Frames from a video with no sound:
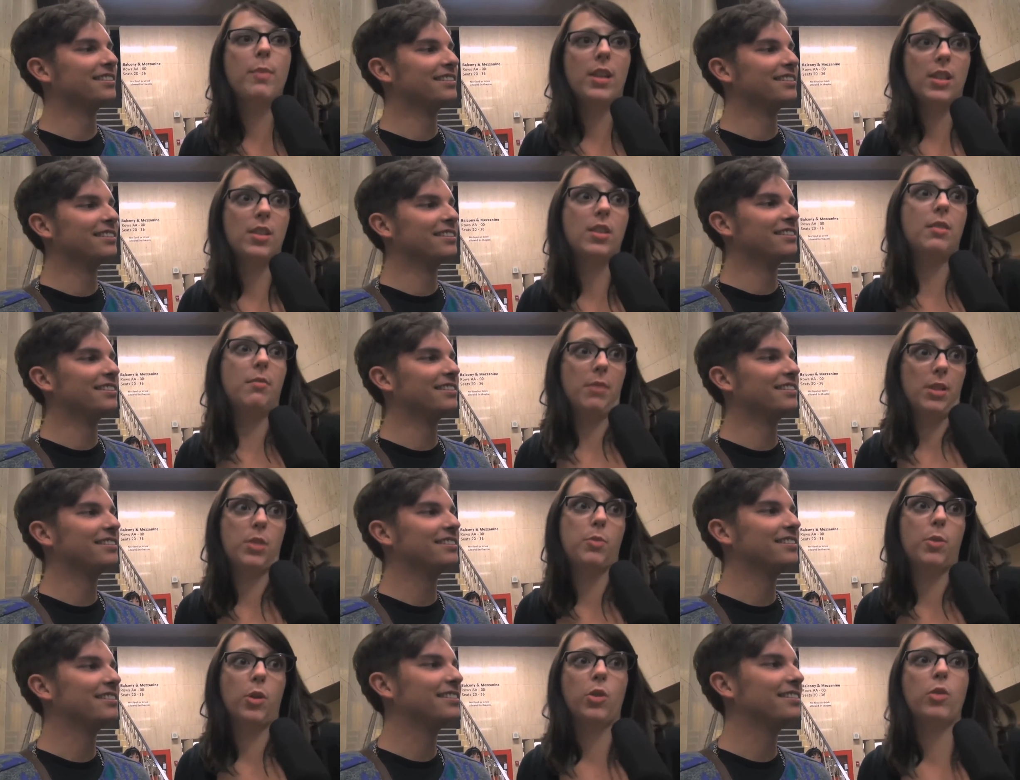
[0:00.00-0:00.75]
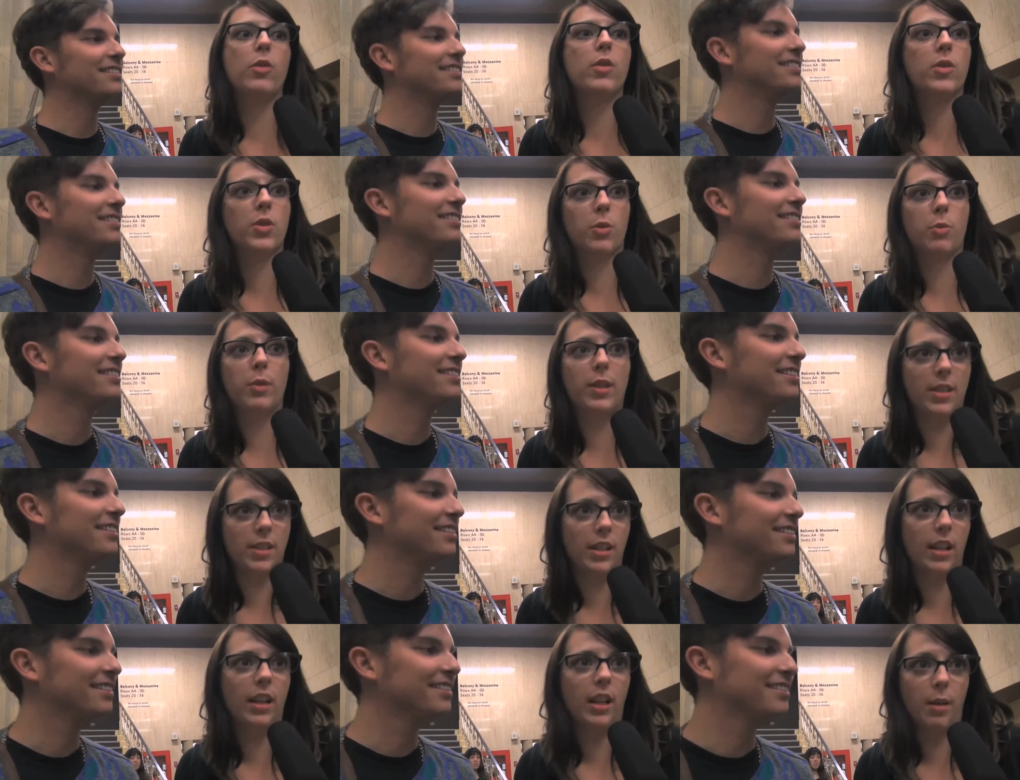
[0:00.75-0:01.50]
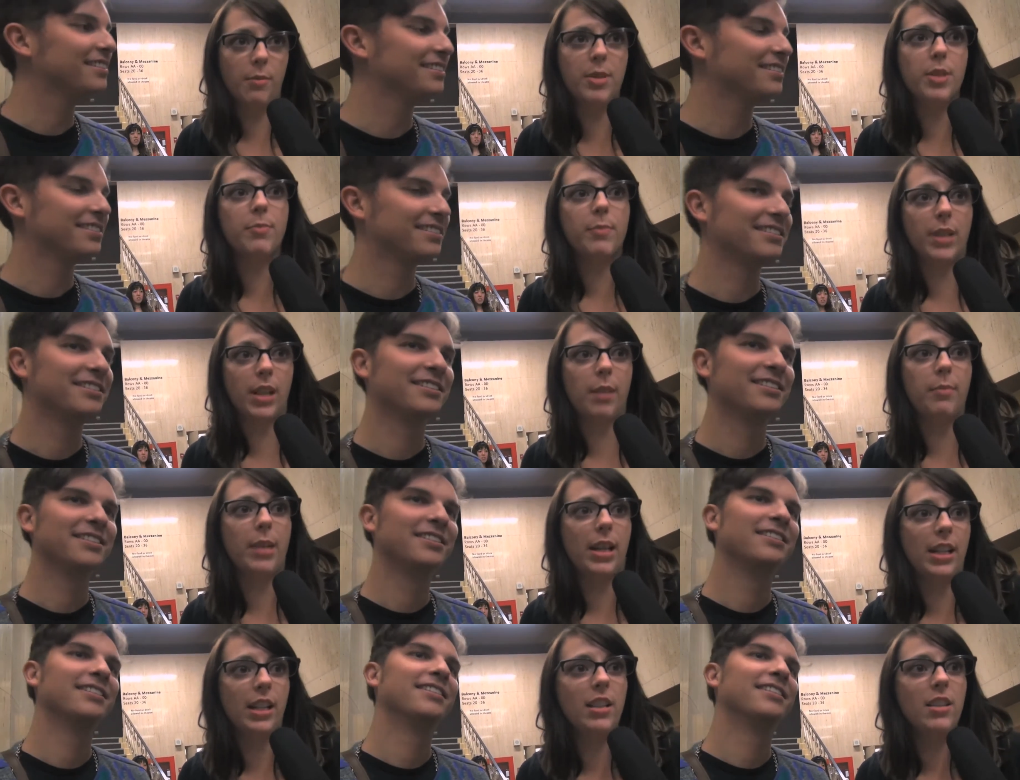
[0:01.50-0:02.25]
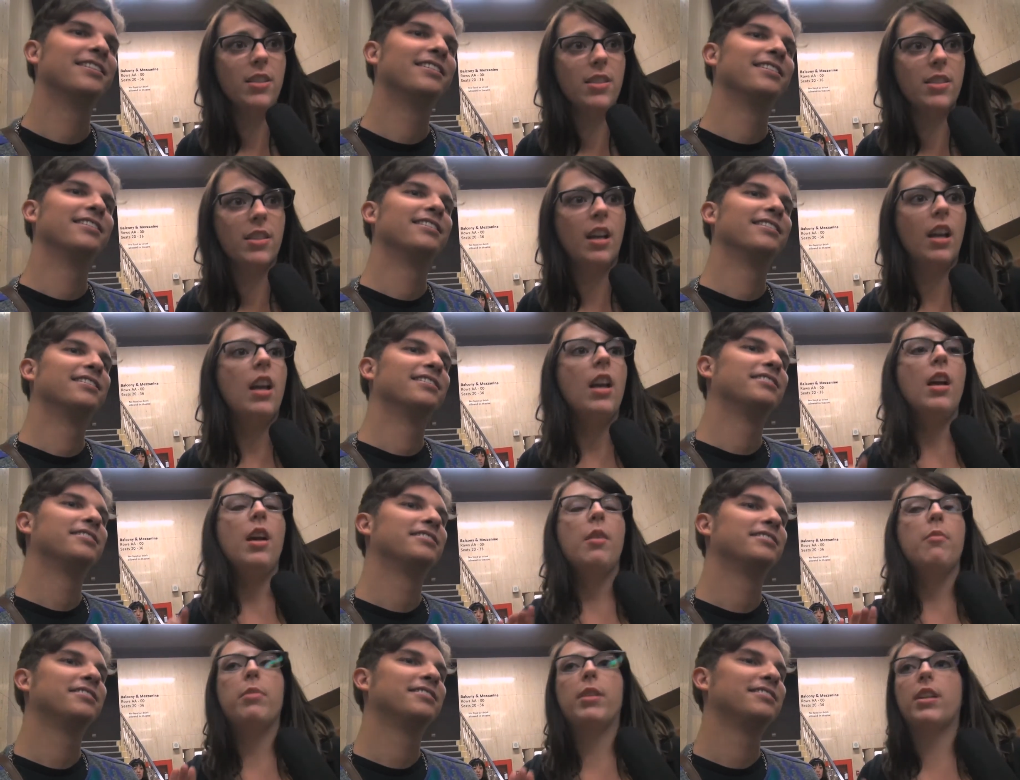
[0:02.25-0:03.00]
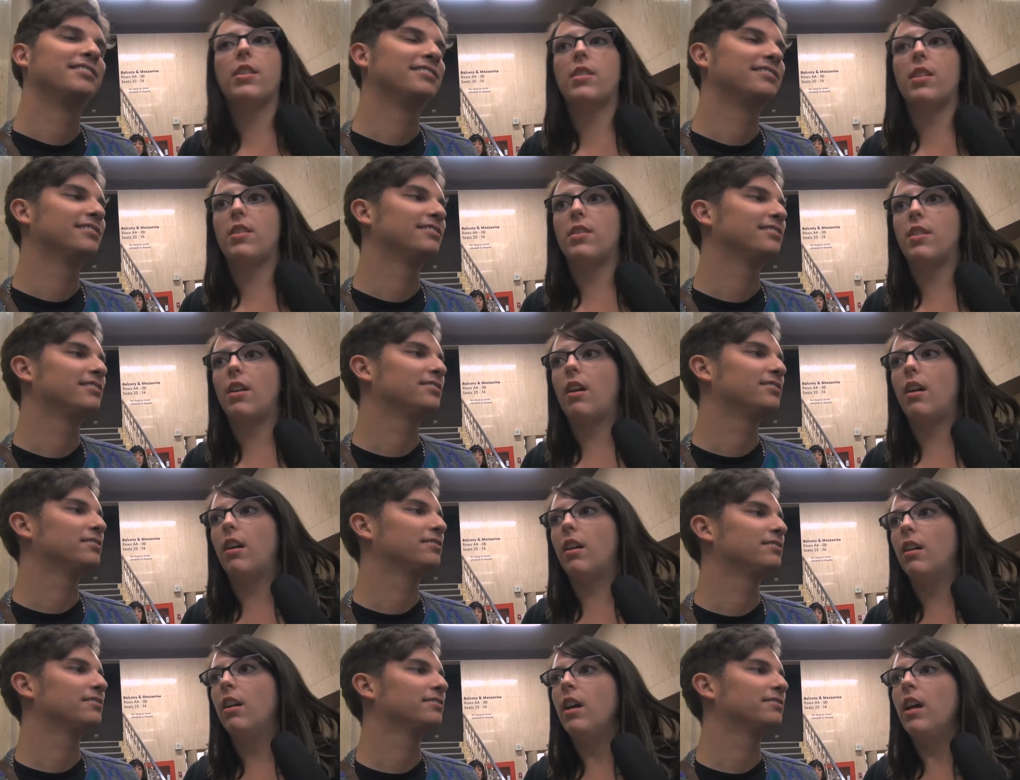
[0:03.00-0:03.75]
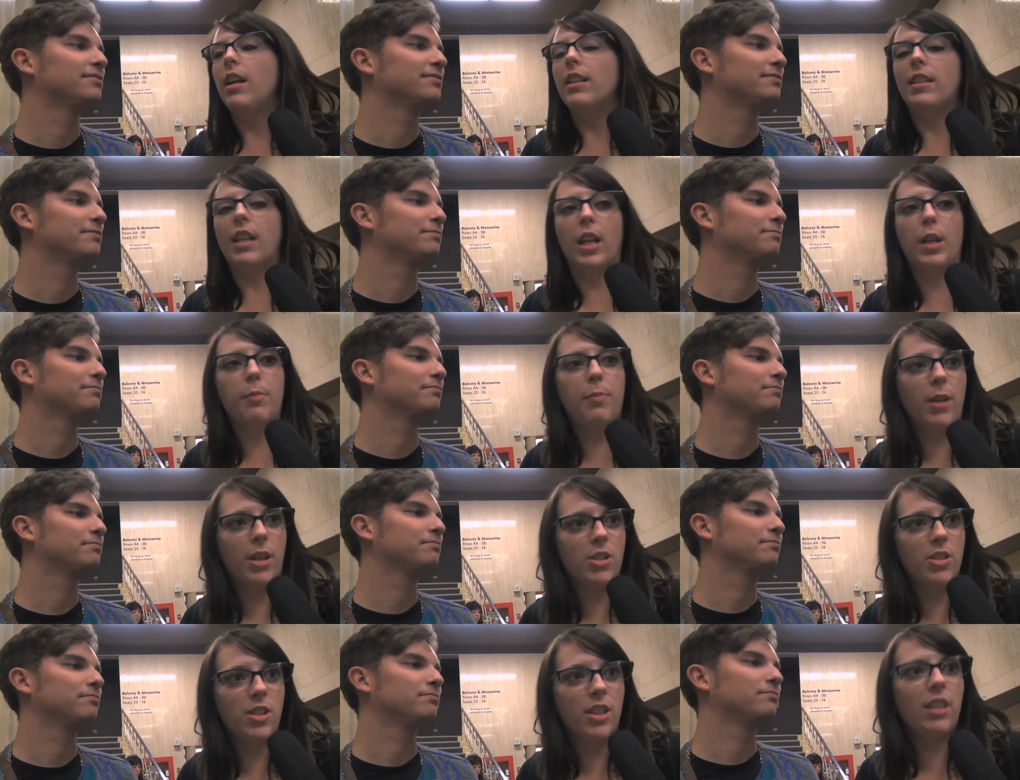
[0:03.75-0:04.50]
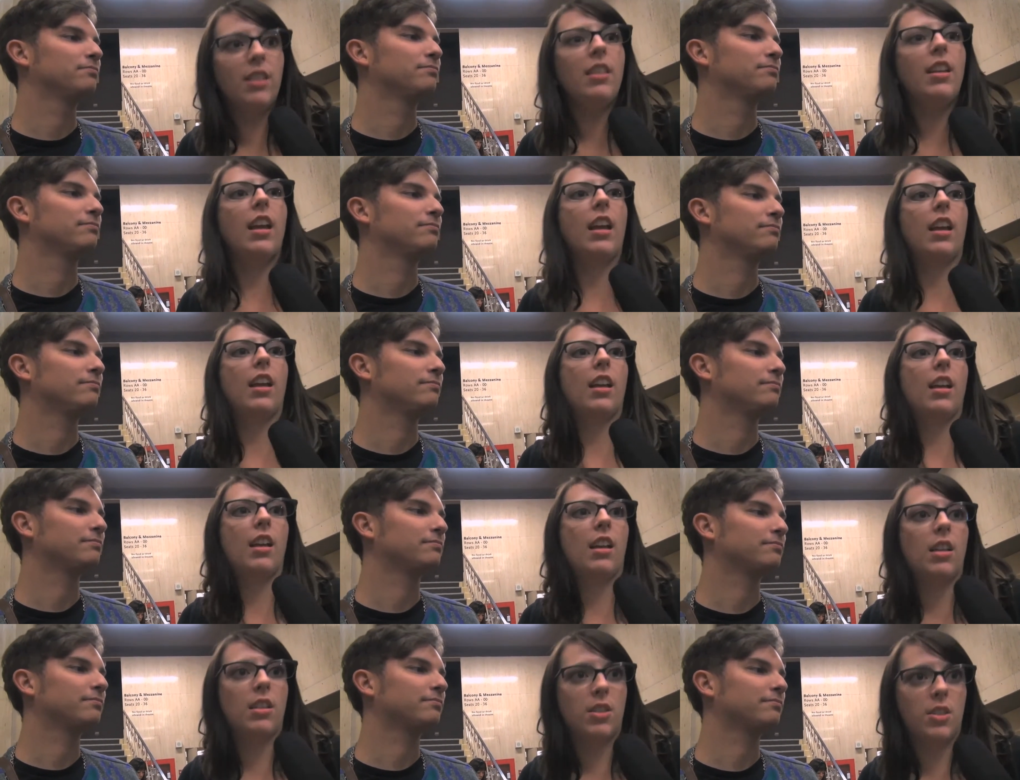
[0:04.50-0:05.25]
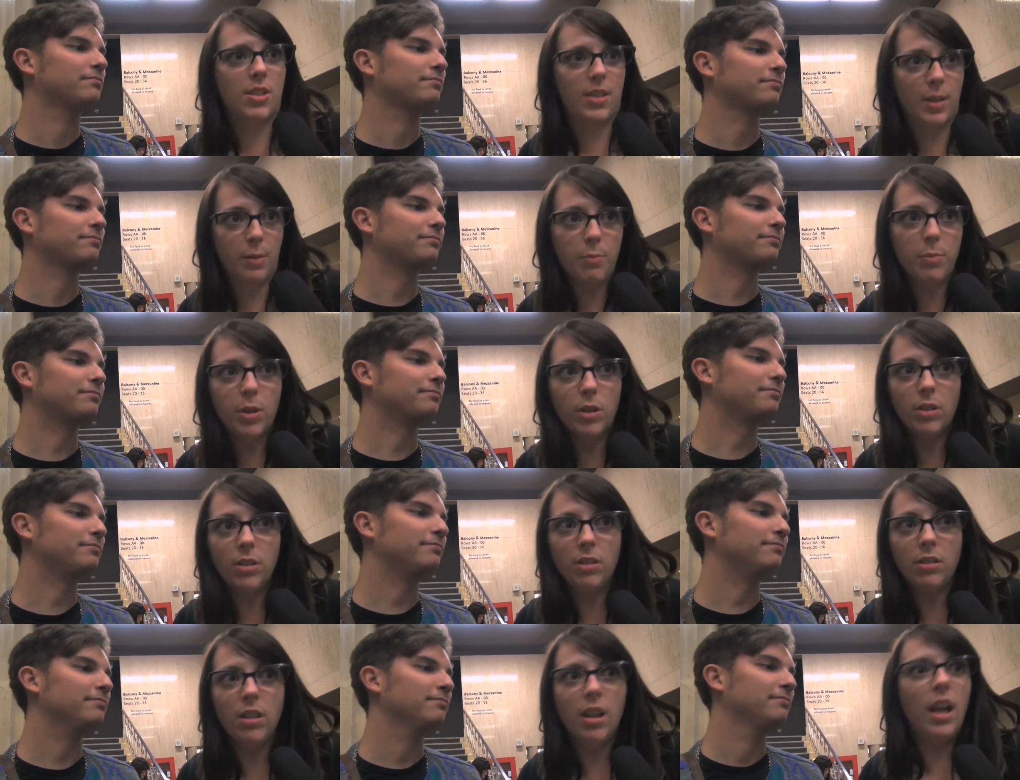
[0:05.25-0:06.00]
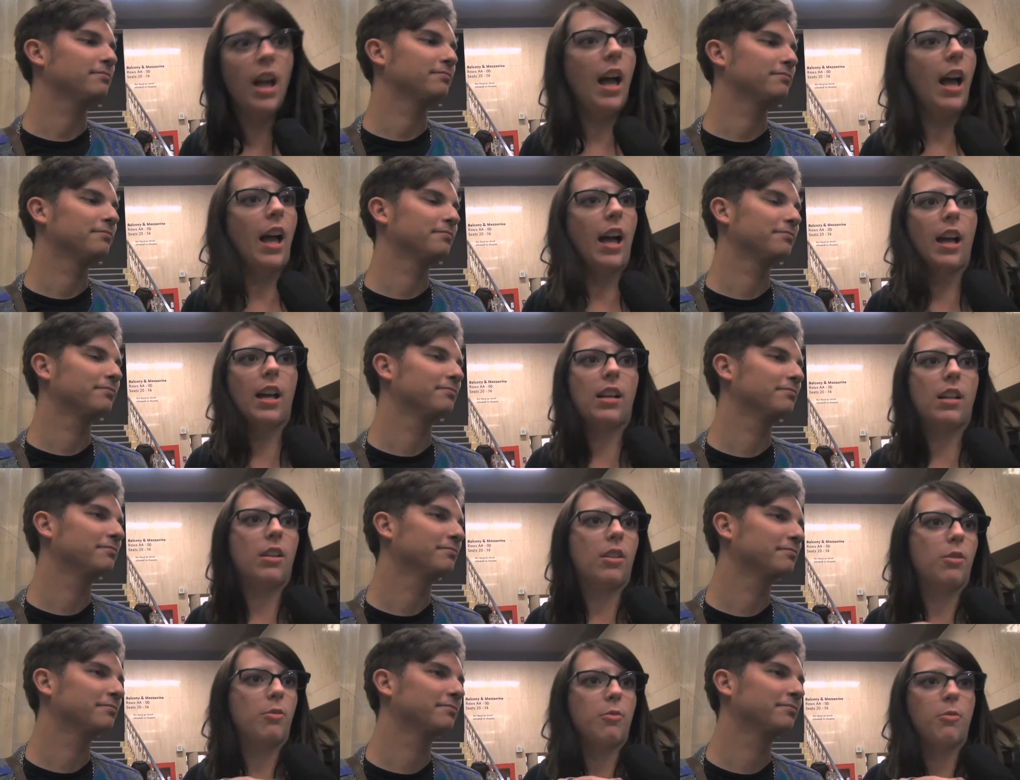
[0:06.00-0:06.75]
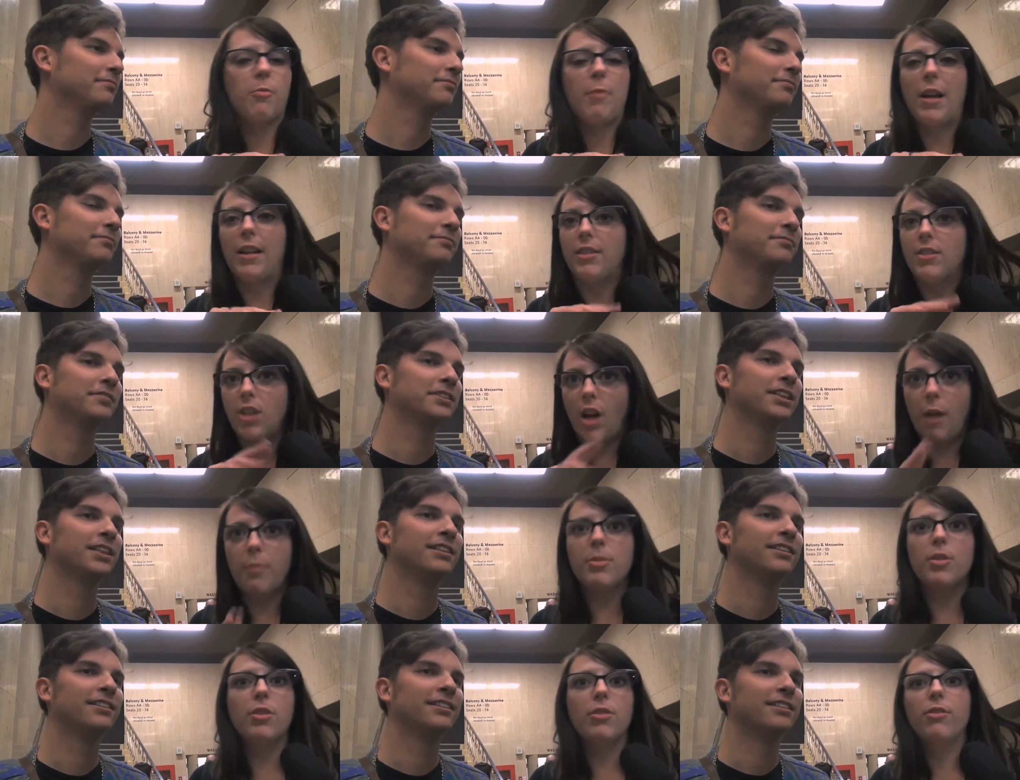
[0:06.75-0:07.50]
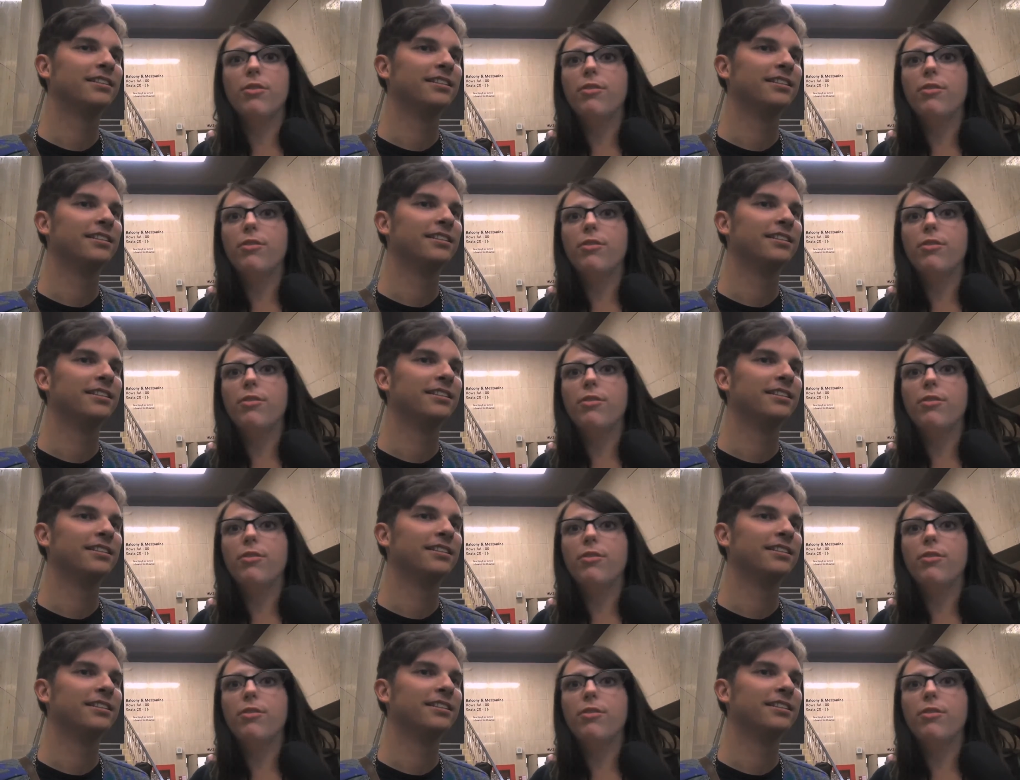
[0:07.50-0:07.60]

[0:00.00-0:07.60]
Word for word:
Speaker 1: Matsumoto. Is the reason I come to Midnight Madness, because I saw Danan Punjin and Symbol, and they're my top two